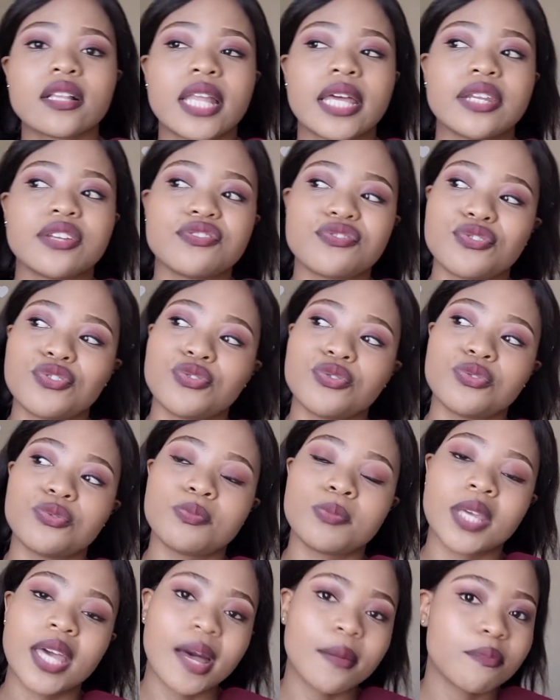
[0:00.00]
And if you
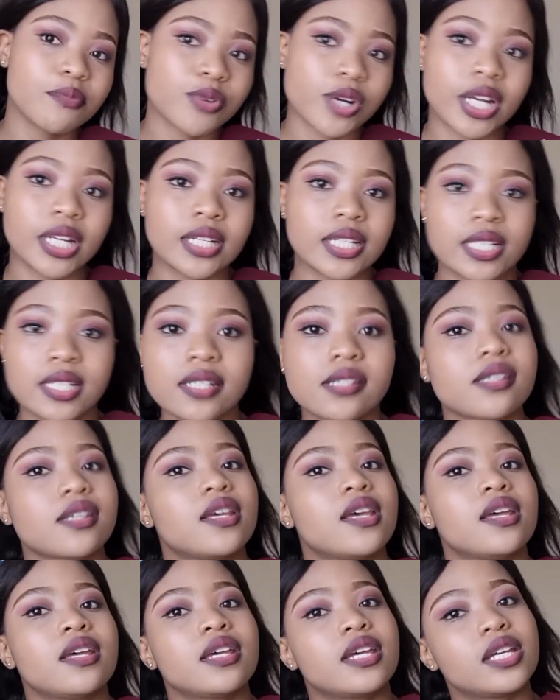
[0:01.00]
become pregnant,
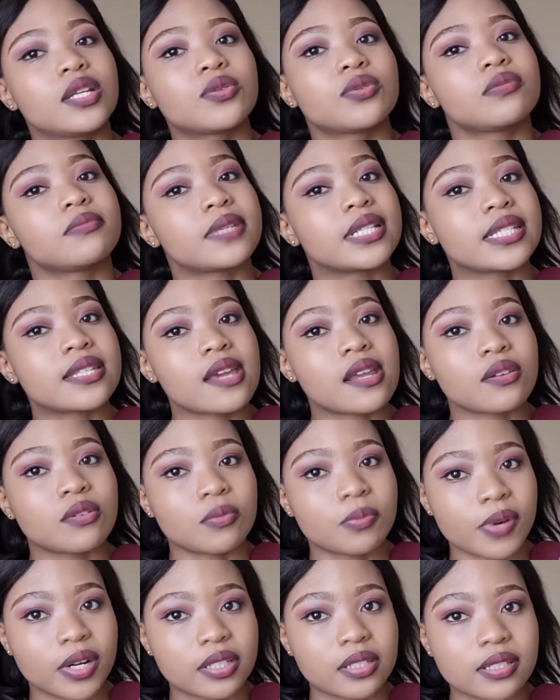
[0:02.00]
it will maintain your
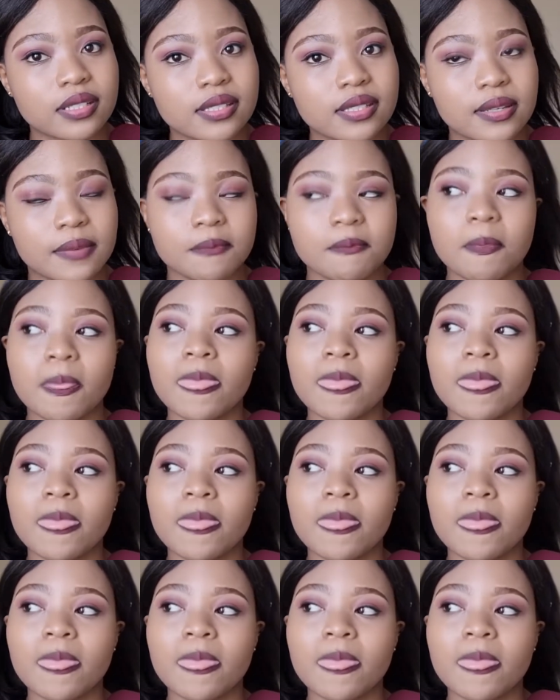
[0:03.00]
pregnancy.